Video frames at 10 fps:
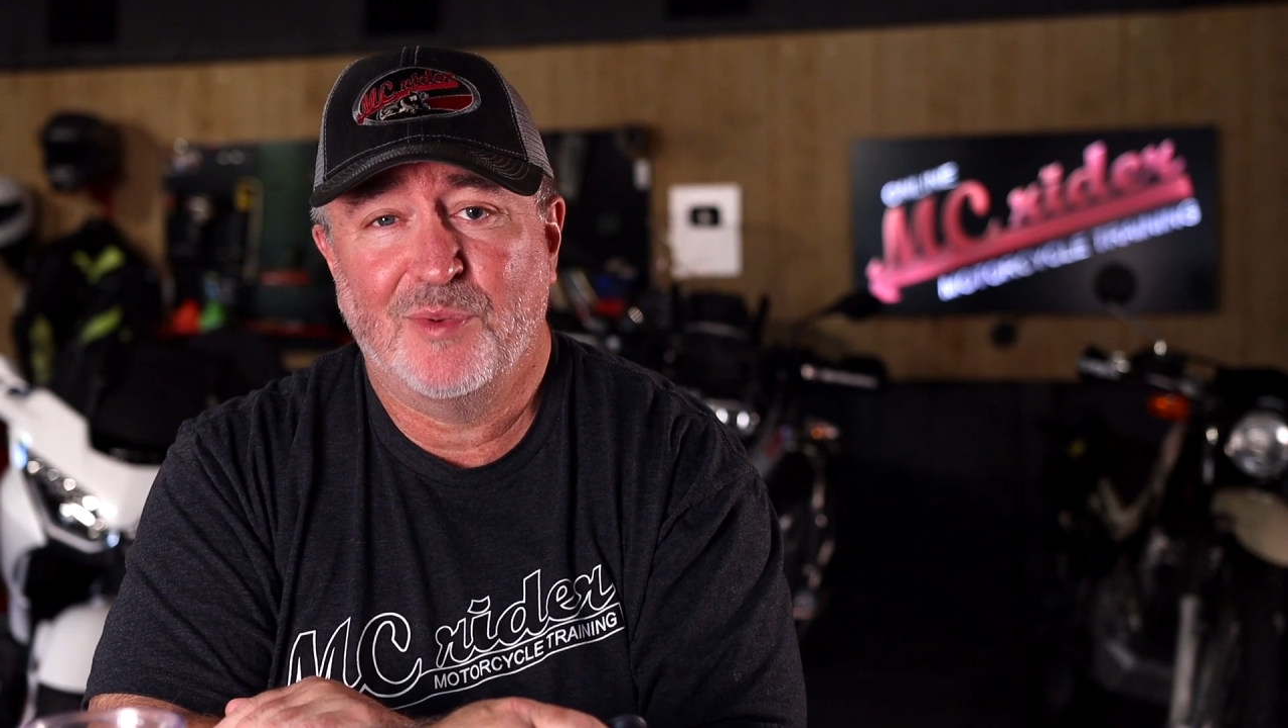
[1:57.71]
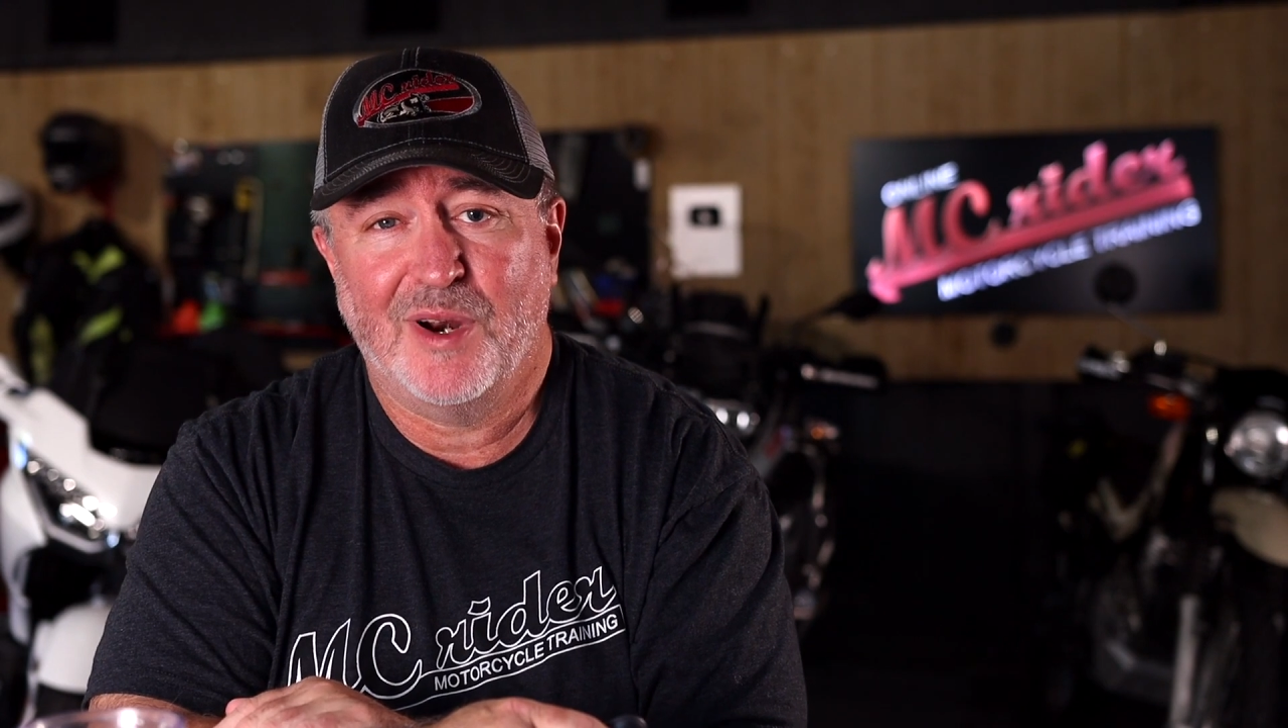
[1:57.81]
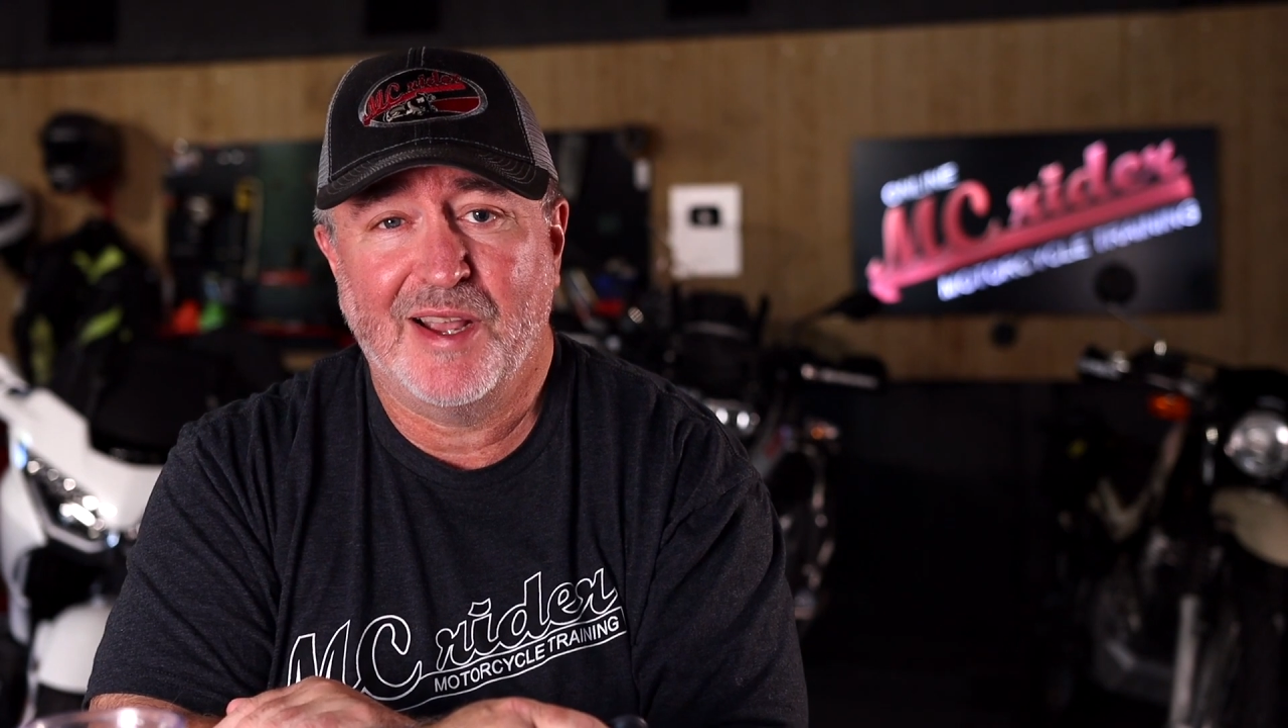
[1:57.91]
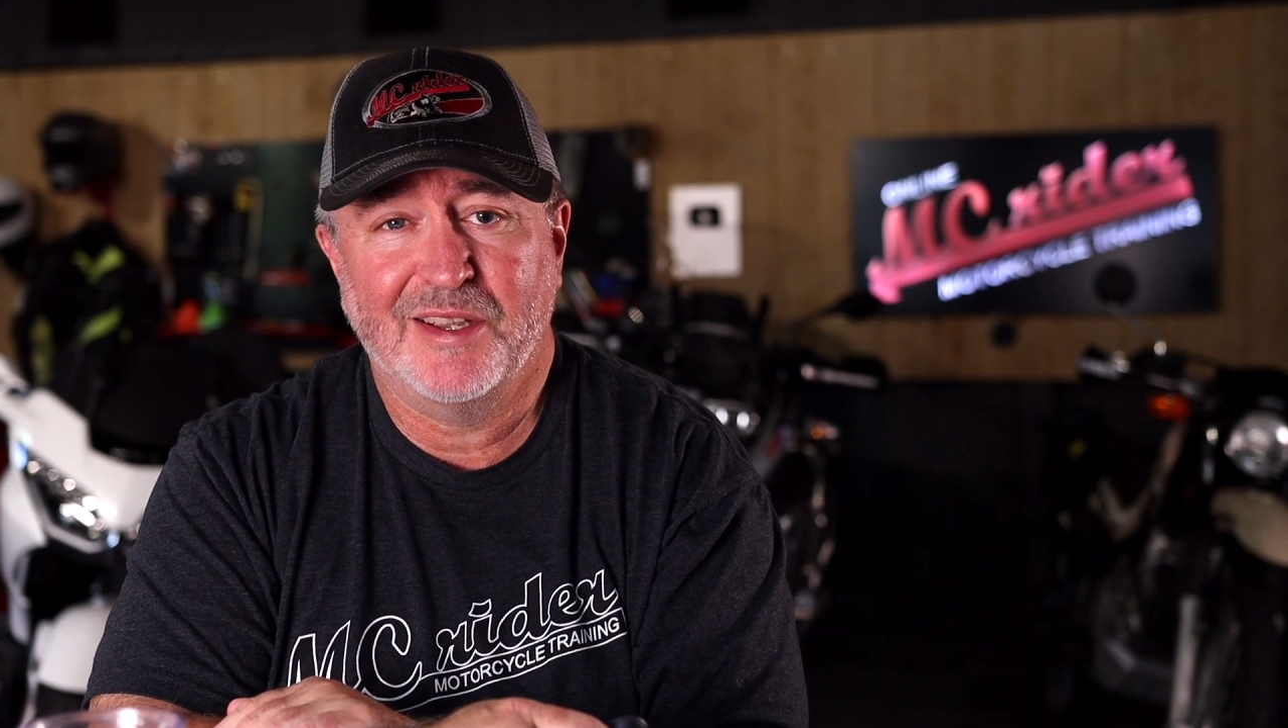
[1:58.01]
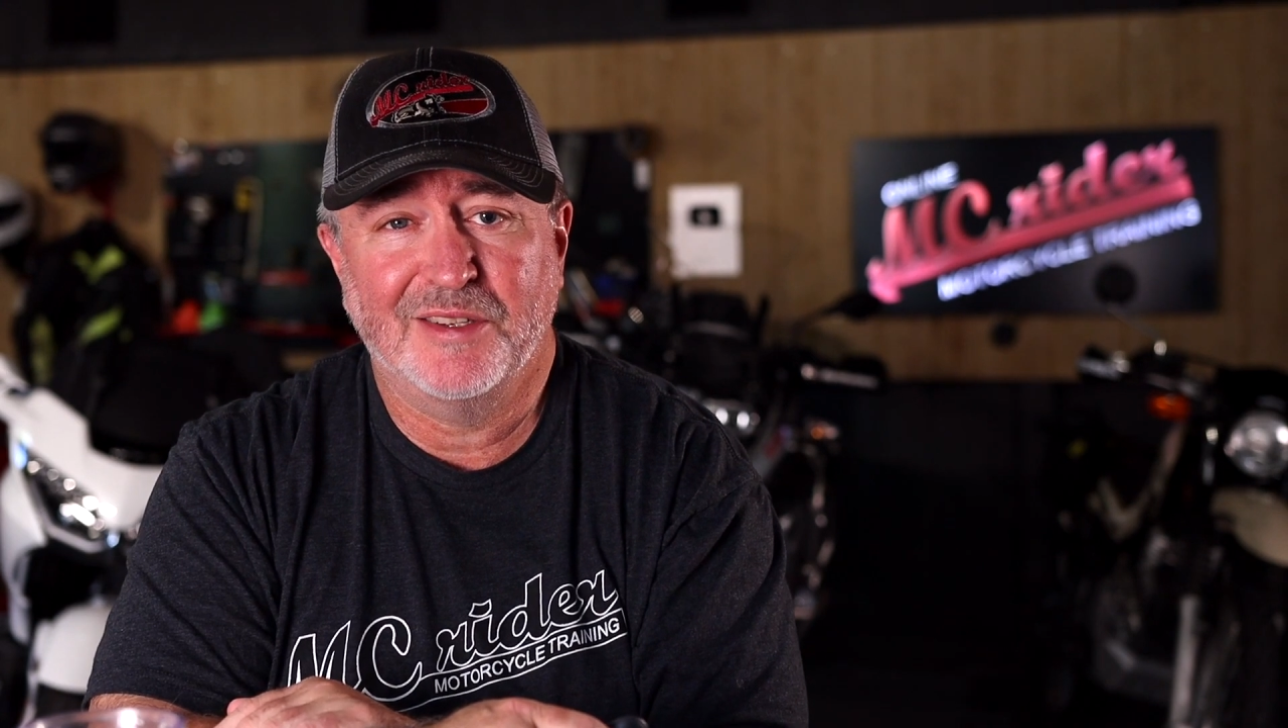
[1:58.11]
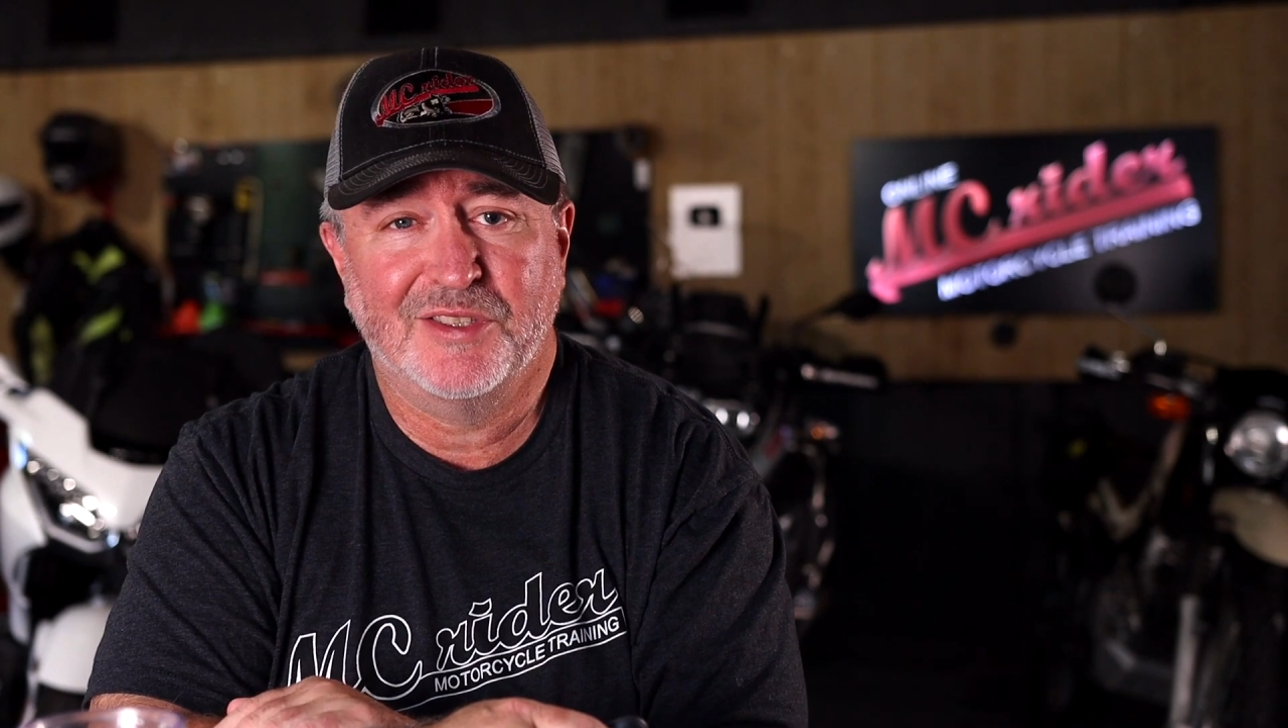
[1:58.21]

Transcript: what I can